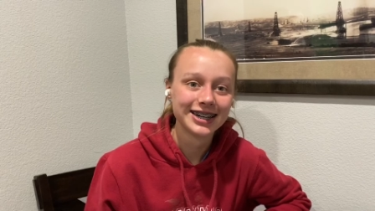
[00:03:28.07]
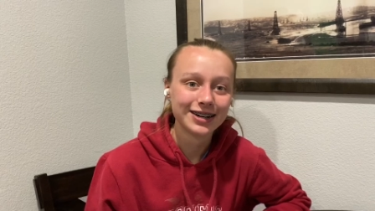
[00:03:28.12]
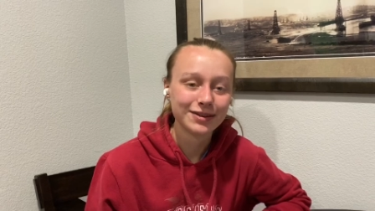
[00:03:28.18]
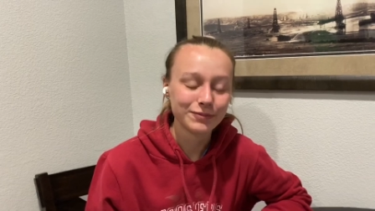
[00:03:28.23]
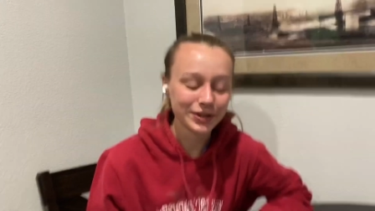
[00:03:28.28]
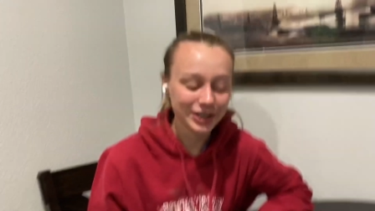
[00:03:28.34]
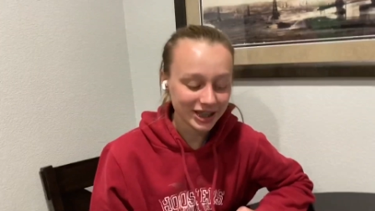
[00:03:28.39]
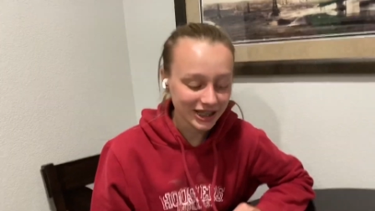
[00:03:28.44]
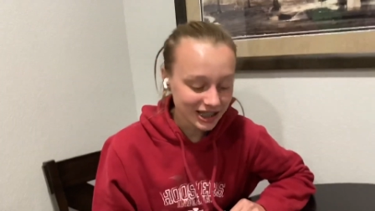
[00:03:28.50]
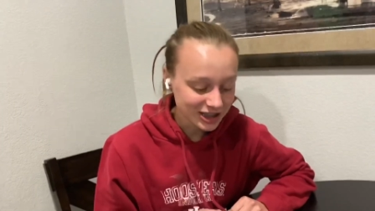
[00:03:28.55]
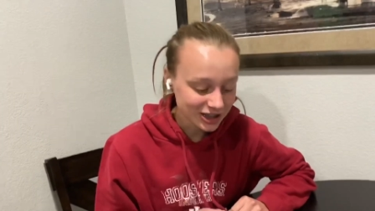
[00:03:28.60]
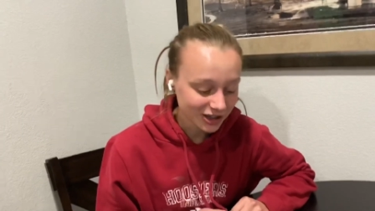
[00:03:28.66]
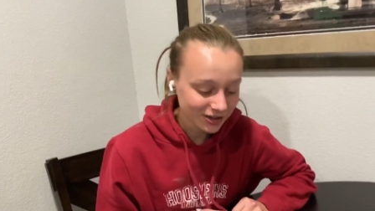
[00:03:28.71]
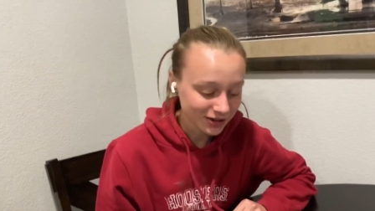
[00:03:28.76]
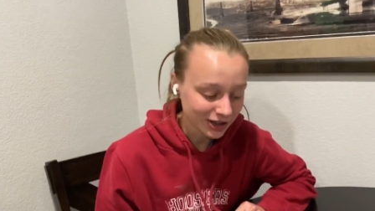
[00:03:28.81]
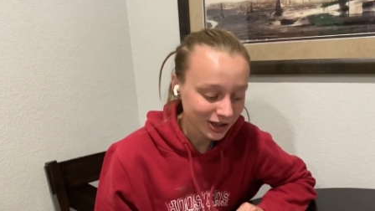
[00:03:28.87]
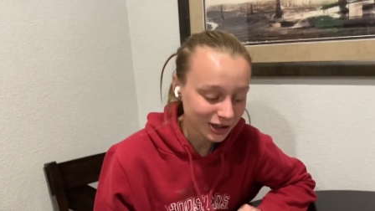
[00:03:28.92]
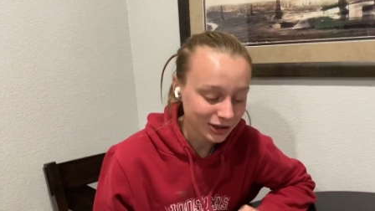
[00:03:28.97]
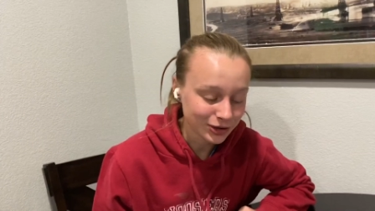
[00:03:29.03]
But these are
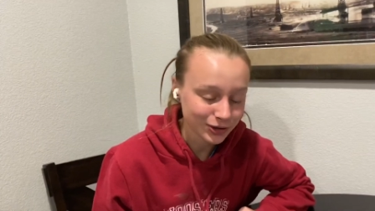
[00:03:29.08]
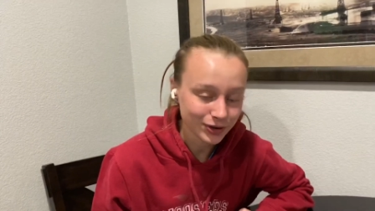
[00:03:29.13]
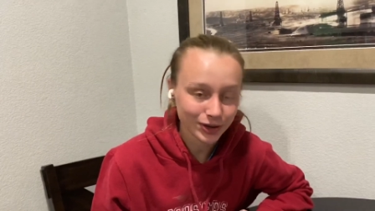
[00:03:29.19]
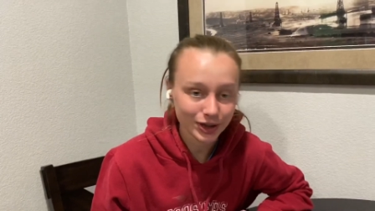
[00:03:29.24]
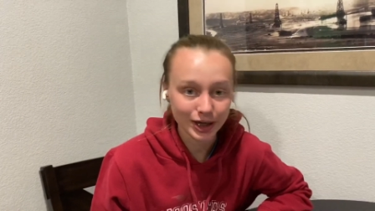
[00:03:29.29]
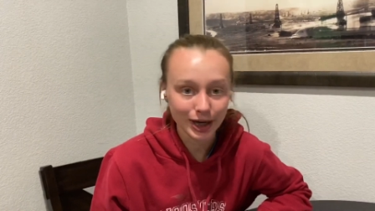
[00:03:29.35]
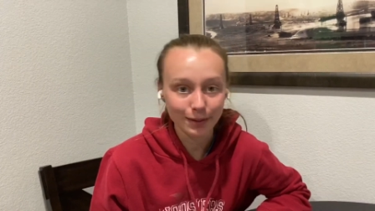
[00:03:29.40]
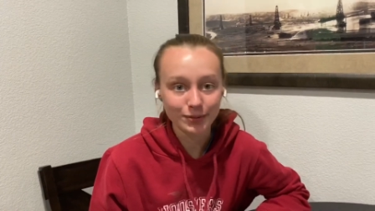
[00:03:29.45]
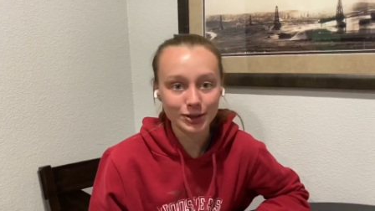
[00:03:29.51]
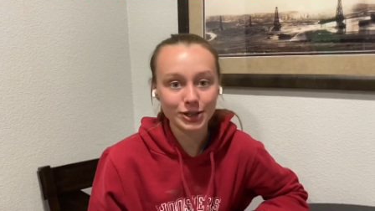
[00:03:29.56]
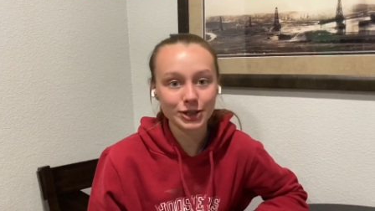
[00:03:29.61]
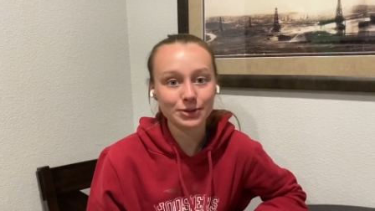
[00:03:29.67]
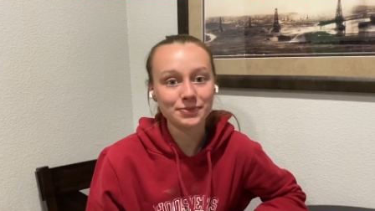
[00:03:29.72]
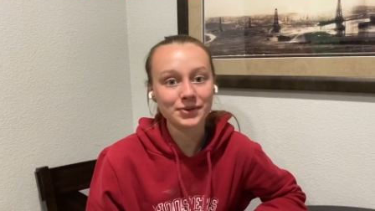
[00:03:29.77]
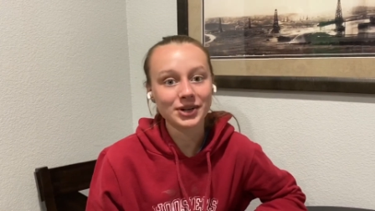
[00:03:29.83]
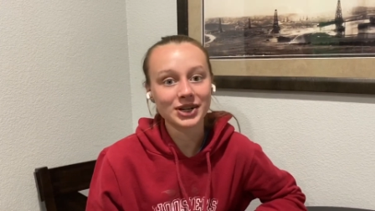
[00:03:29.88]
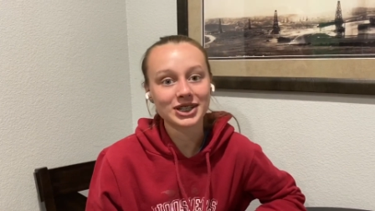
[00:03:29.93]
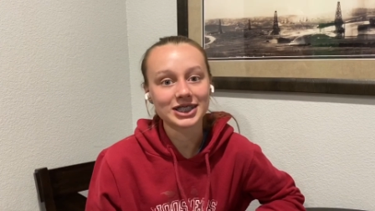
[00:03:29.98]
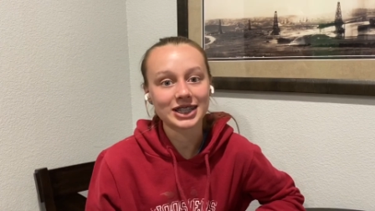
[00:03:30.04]
really cool and I'm
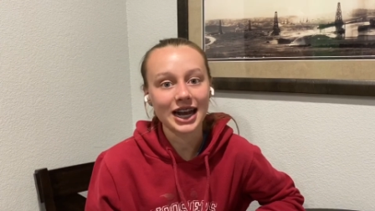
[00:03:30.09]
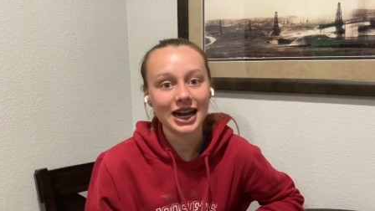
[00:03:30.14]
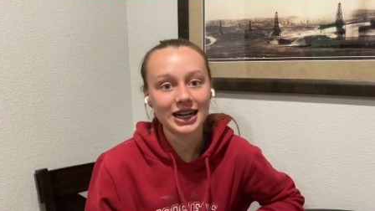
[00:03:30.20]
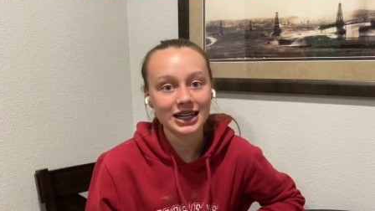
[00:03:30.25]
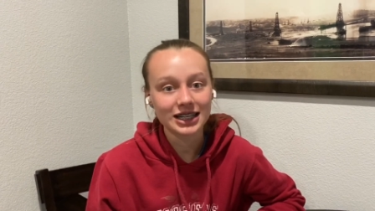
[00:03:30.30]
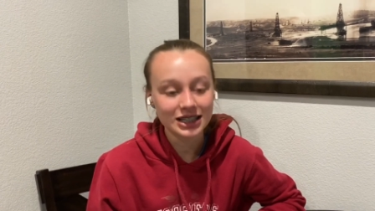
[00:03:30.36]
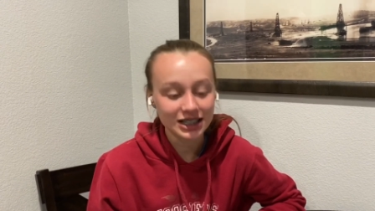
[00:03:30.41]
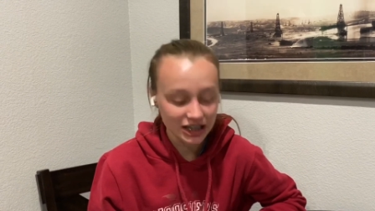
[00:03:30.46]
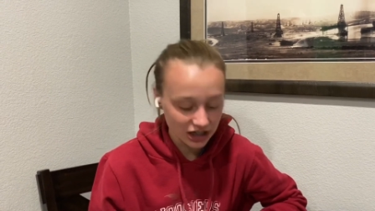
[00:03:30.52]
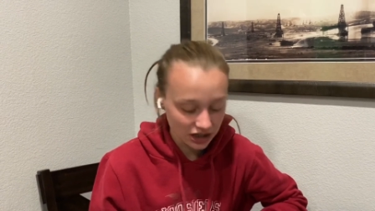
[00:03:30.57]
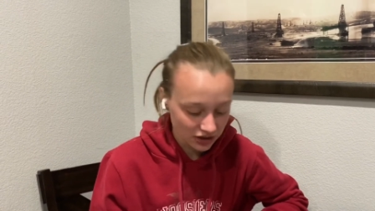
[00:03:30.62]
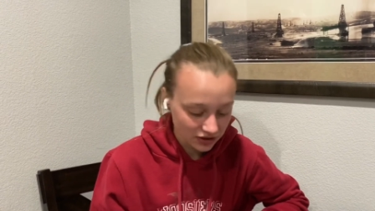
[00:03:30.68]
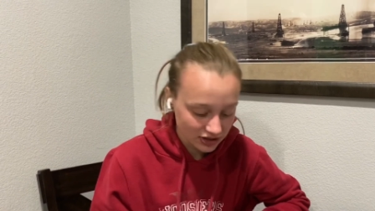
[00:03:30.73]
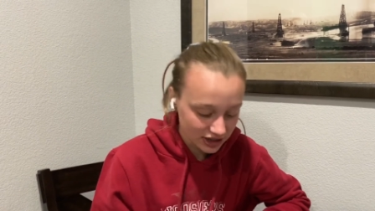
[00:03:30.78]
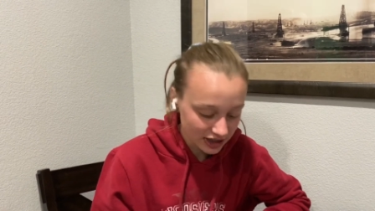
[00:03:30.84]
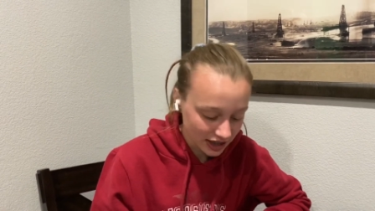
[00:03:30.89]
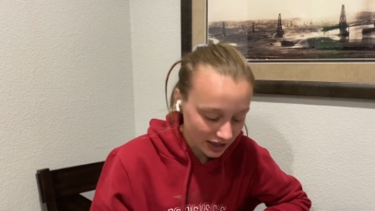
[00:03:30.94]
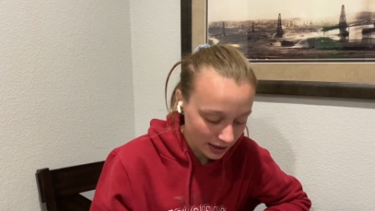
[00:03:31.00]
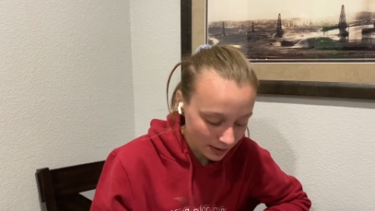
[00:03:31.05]
super excited to use
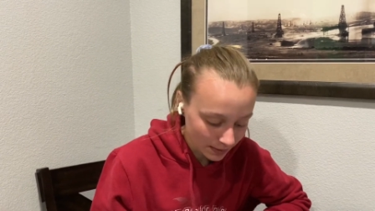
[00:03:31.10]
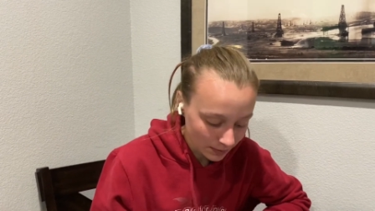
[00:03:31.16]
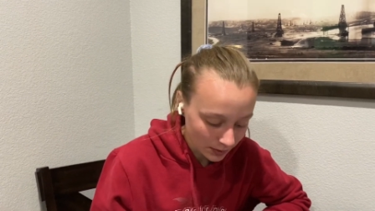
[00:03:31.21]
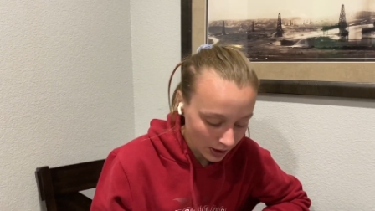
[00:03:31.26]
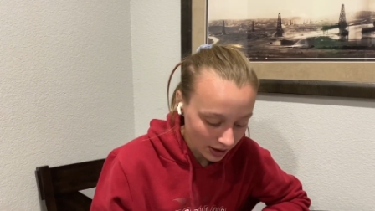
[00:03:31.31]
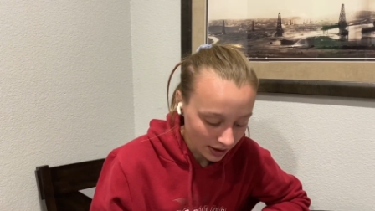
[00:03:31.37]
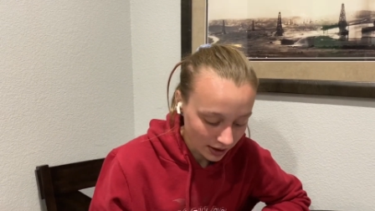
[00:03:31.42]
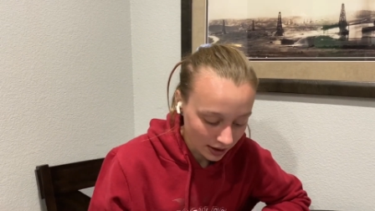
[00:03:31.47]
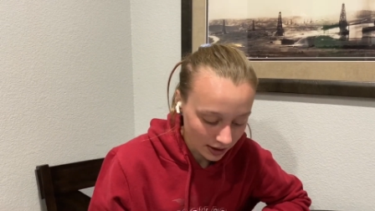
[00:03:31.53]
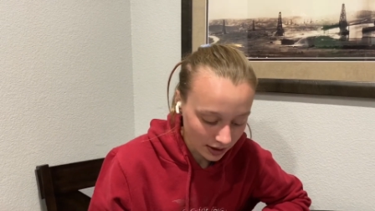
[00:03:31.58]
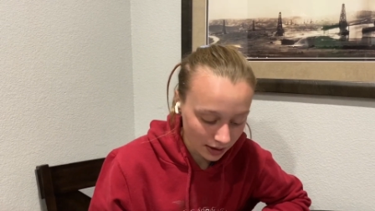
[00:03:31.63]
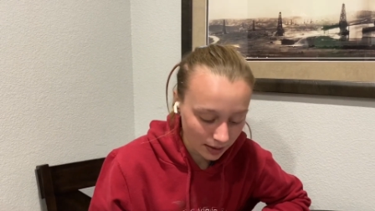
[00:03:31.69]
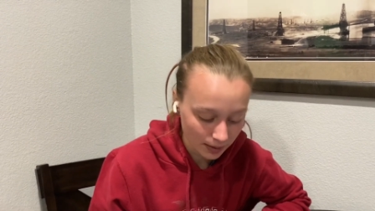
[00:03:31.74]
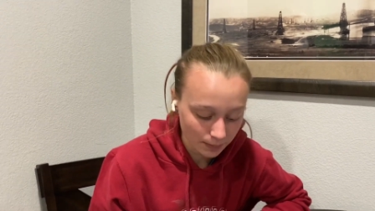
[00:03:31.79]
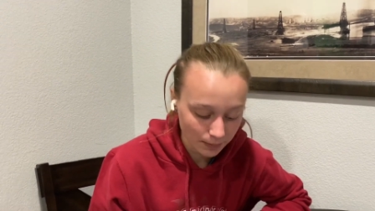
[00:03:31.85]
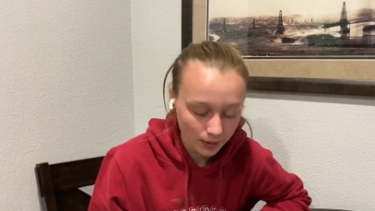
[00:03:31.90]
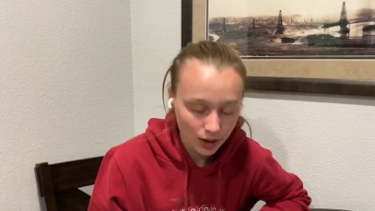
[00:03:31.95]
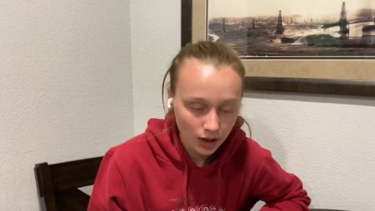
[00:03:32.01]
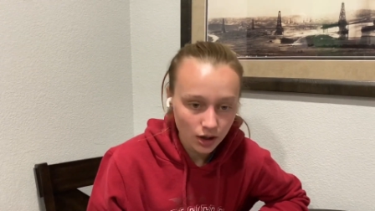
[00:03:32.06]
them
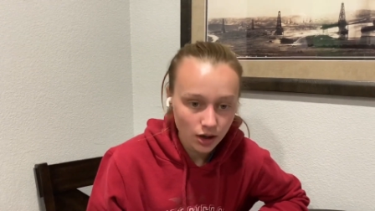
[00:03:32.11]
um,